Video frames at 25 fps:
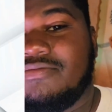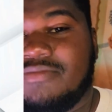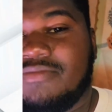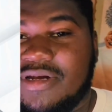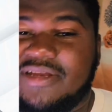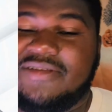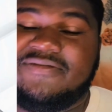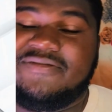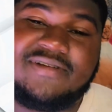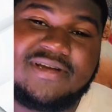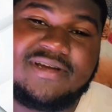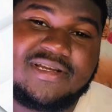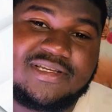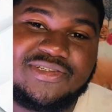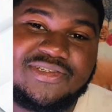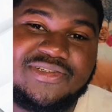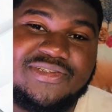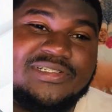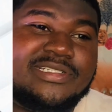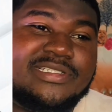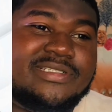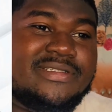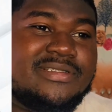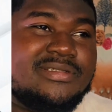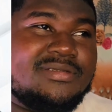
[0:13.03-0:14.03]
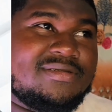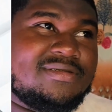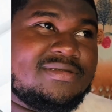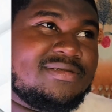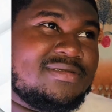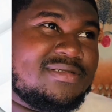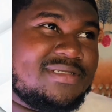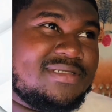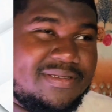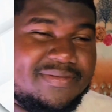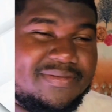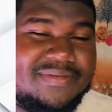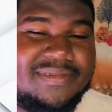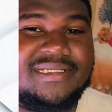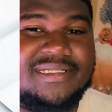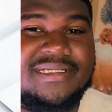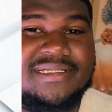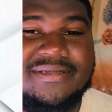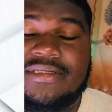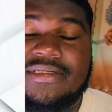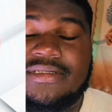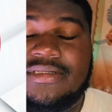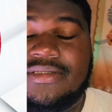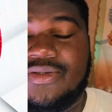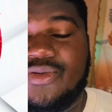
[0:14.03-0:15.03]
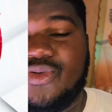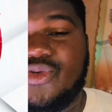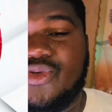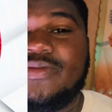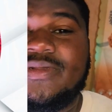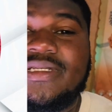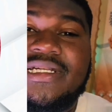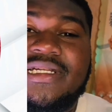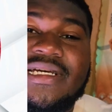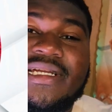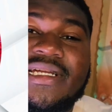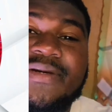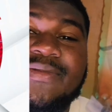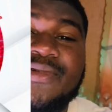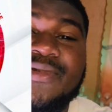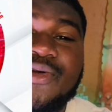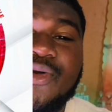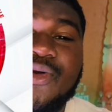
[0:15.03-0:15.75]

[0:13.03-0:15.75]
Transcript: Manufacturing Limited. We'll be talking about the